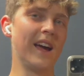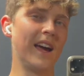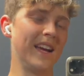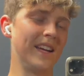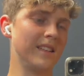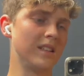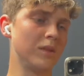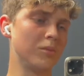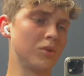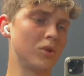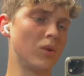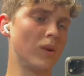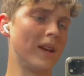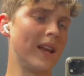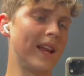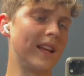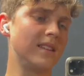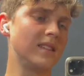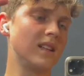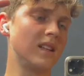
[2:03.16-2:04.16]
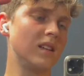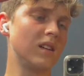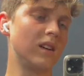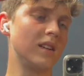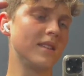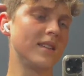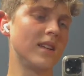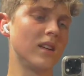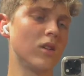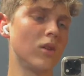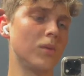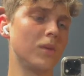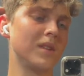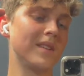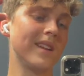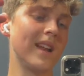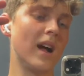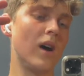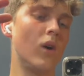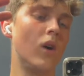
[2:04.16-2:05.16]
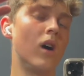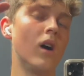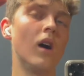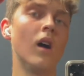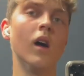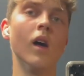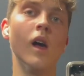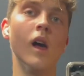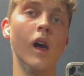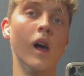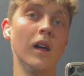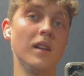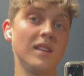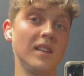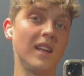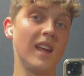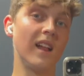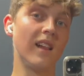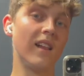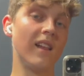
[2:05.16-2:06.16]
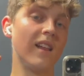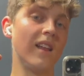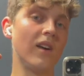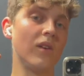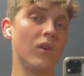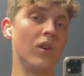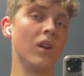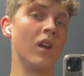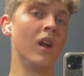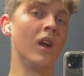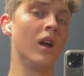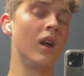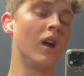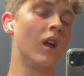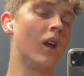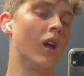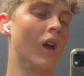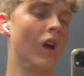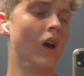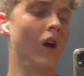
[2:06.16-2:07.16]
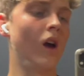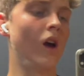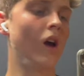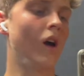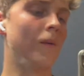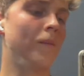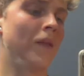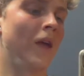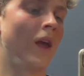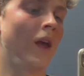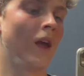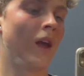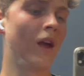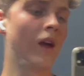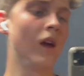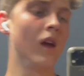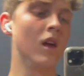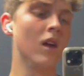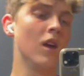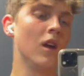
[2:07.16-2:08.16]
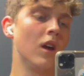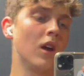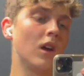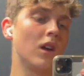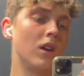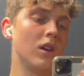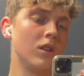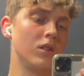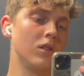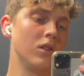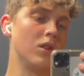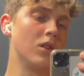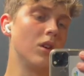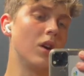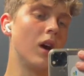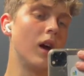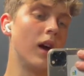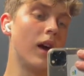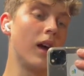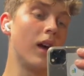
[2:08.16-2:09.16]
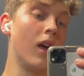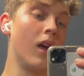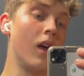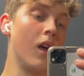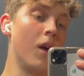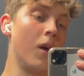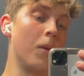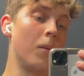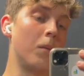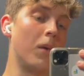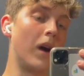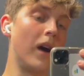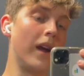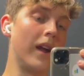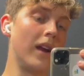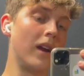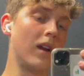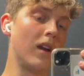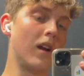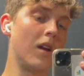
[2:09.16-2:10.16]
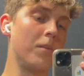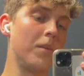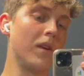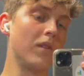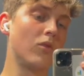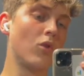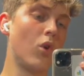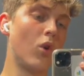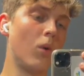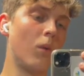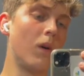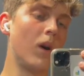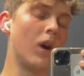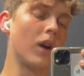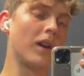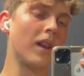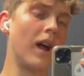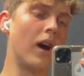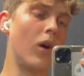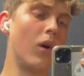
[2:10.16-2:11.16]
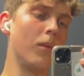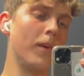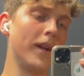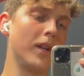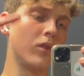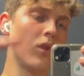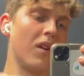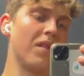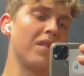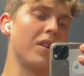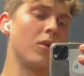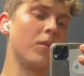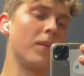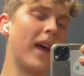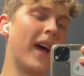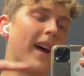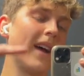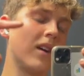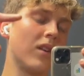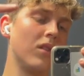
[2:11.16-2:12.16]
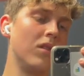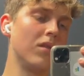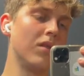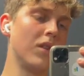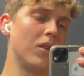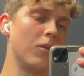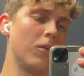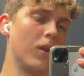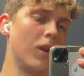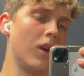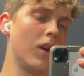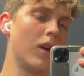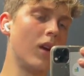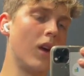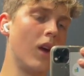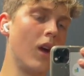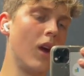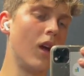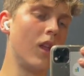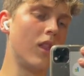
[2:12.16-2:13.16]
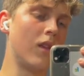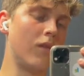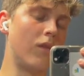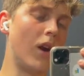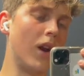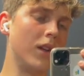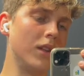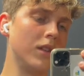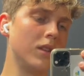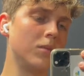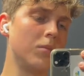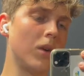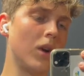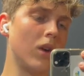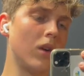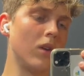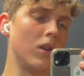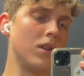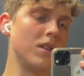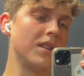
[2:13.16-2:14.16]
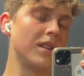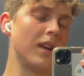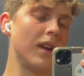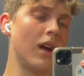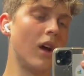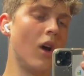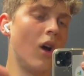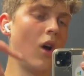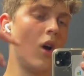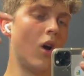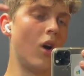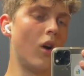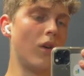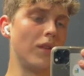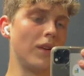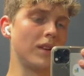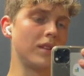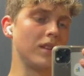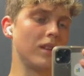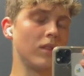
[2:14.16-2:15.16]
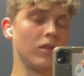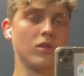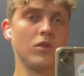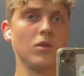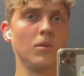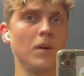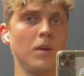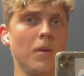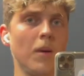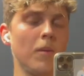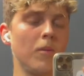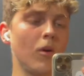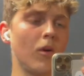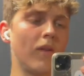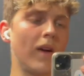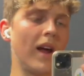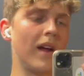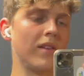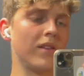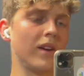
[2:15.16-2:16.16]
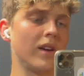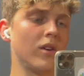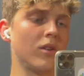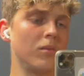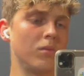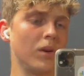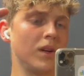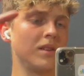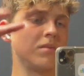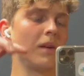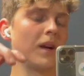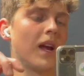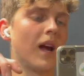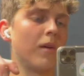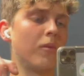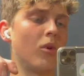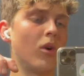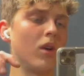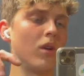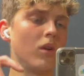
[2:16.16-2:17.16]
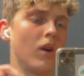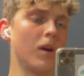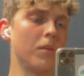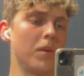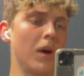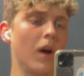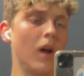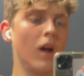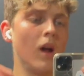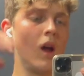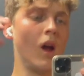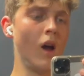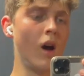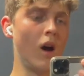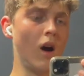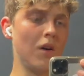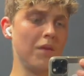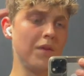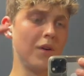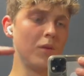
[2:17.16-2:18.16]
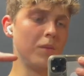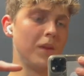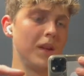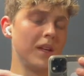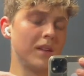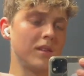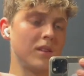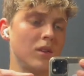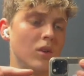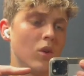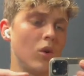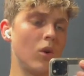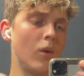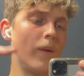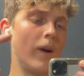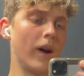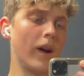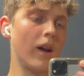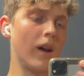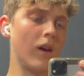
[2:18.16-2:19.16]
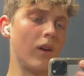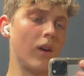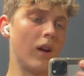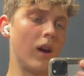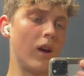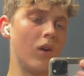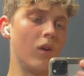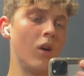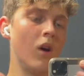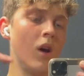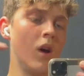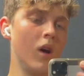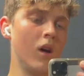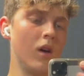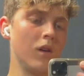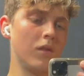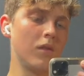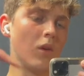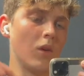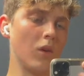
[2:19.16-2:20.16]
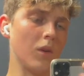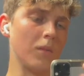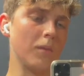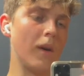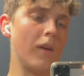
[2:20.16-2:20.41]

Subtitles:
80, between 80 and 19 kilometers an hour. It's a killer, that one. Gonna do a bit of core work now. I'll make sure I film that. I couldn't film the runs because obviously there was too many people around. I couldn't place my camera anywhere, but I'll film this core workout now following my